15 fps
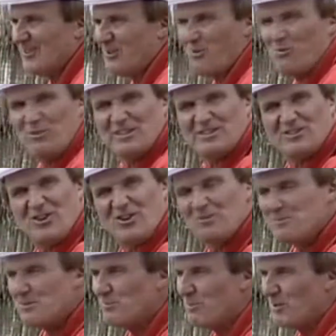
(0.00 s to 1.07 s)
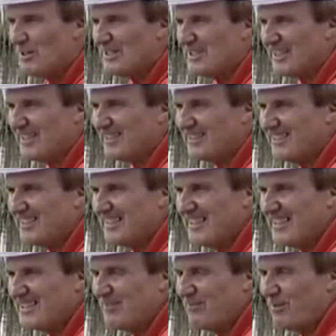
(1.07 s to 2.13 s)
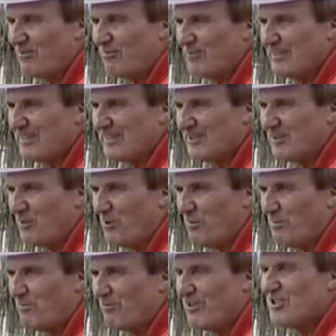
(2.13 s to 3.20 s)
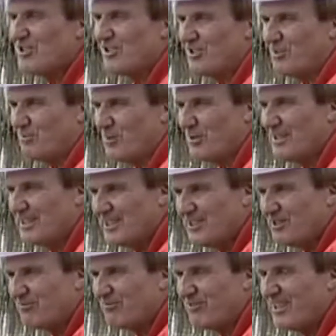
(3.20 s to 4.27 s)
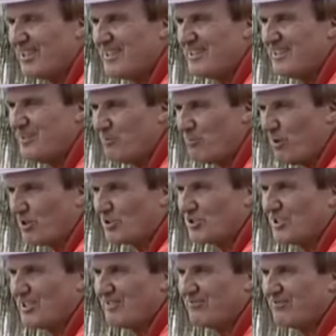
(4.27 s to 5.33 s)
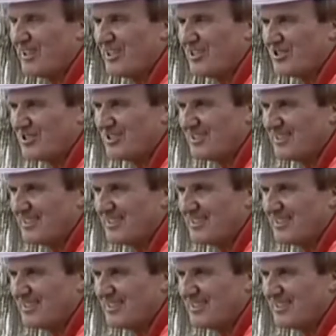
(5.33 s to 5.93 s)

all the time you're working as if you're normal fishing. You're working, you're feeding, you're watching the fish.